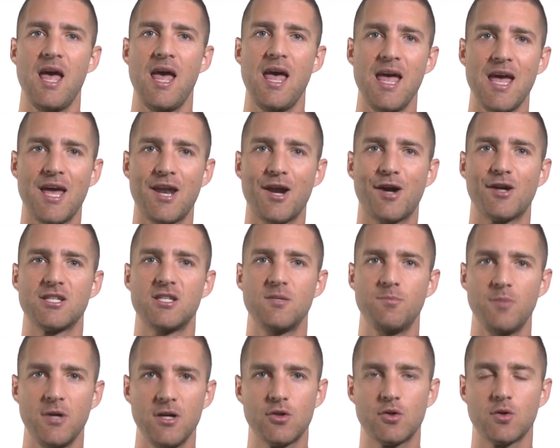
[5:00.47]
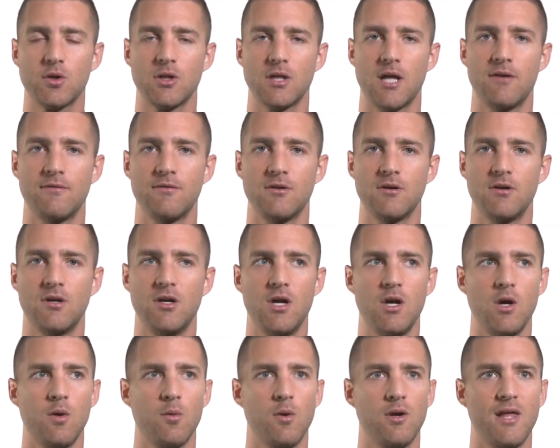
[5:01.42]
and on a spiritual level,
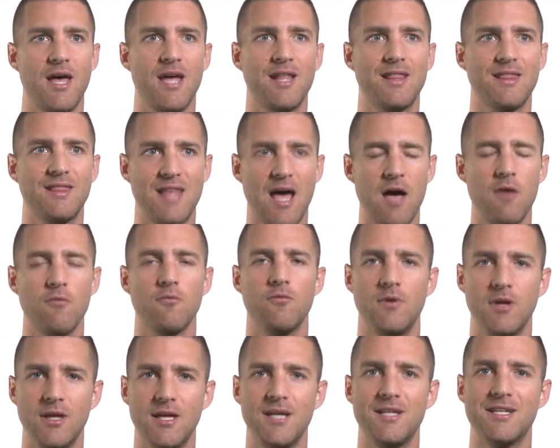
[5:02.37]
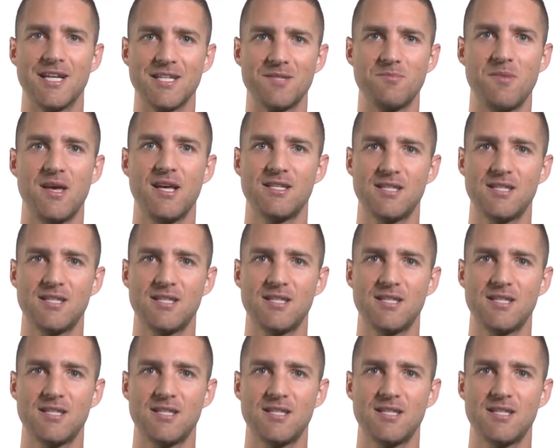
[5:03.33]
where you're like, that really does make